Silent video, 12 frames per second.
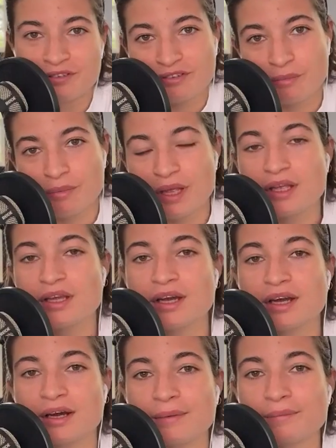from me.
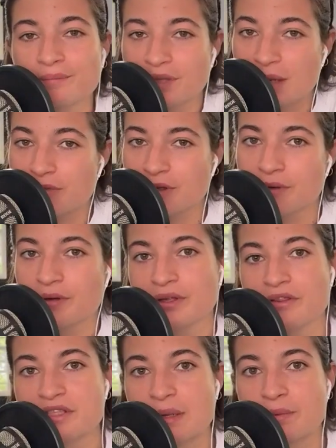I'm recording
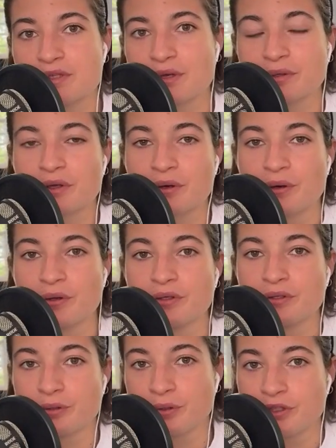this episode on
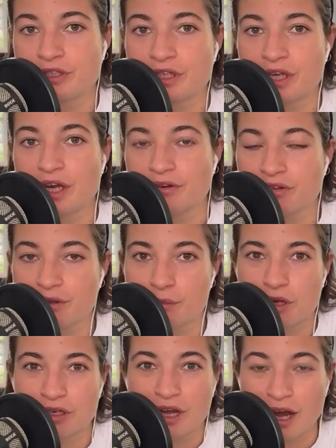Tuesday after the
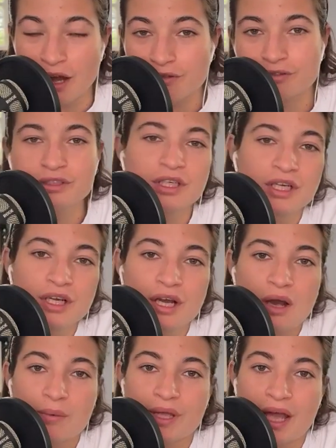Berlin Half.
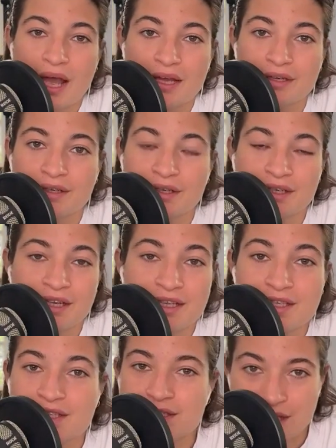We had an
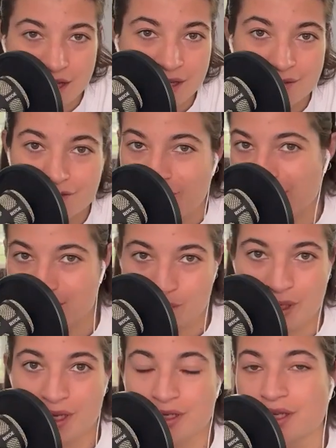insane race
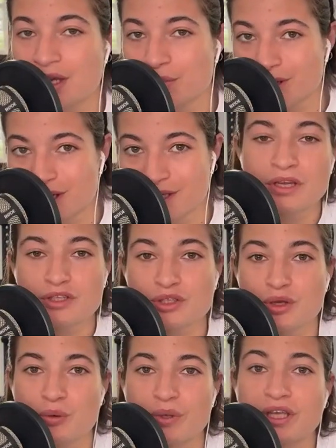weekend here in Berlin.
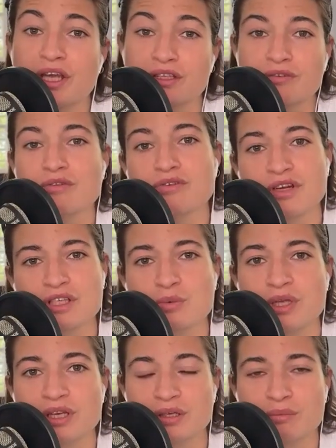So we kicked off the race
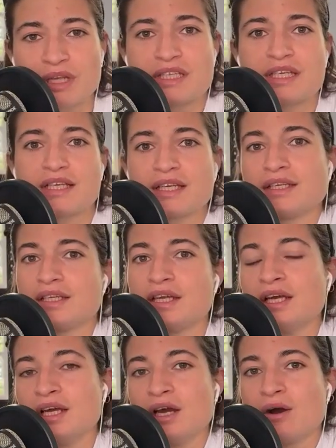weekend basically
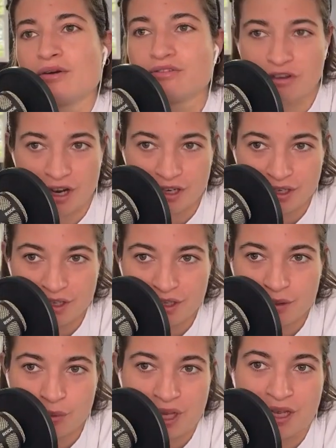on Friday.
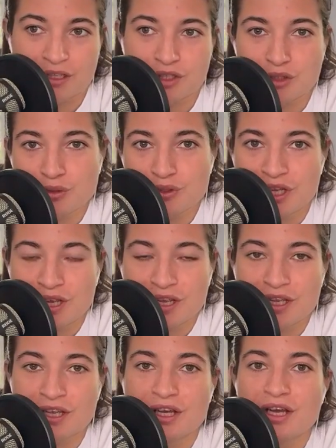We had a 2-day